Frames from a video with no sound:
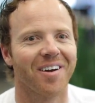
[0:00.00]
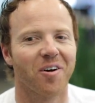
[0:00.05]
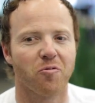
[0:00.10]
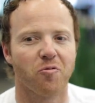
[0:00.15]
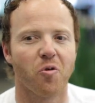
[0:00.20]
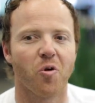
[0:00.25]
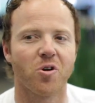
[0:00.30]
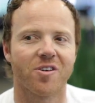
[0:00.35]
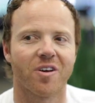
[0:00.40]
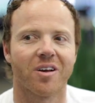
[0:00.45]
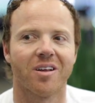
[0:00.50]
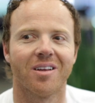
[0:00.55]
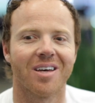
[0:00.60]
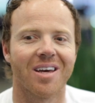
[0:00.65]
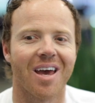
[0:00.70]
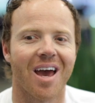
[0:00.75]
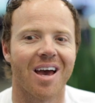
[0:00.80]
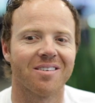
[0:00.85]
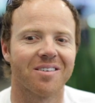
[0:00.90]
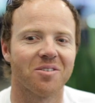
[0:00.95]
Fortunately,
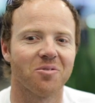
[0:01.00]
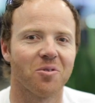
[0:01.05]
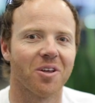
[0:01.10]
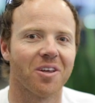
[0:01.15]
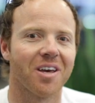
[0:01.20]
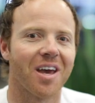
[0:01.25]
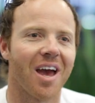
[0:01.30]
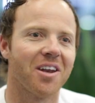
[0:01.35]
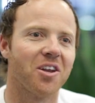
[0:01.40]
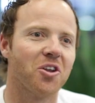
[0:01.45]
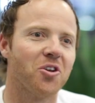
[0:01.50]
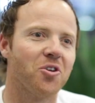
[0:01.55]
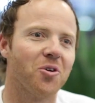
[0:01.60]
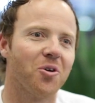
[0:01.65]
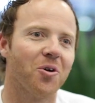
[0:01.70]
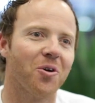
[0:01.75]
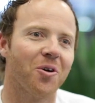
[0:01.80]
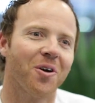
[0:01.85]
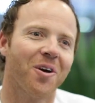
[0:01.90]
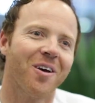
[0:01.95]
he hasn't really had to do
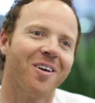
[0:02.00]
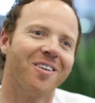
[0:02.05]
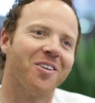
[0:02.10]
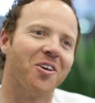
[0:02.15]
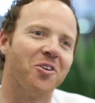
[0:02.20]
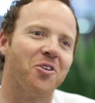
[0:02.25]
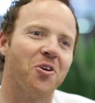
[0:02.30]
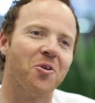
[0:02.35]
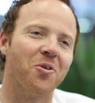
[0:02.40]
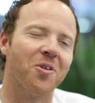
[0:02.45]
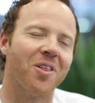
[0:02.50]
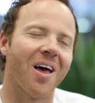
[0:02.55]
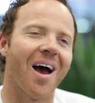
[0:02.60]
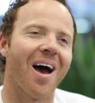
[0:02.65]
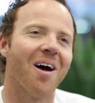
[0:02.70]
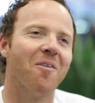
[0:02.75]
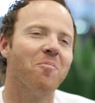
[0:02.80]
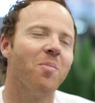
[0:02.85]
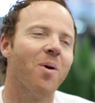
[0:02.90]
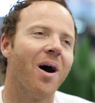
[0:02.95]

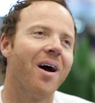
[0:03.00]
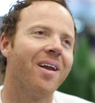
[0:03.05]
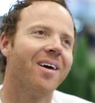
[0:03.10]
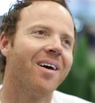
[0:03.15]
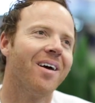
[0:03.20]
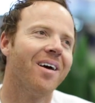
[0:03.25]
that, but